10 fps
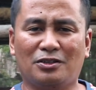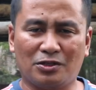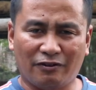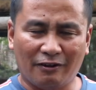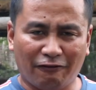
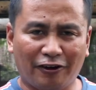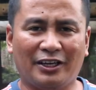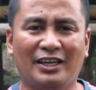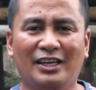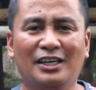Just feel
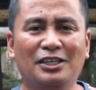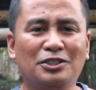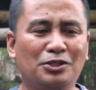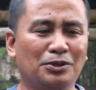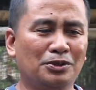free
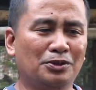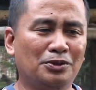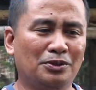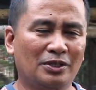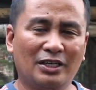to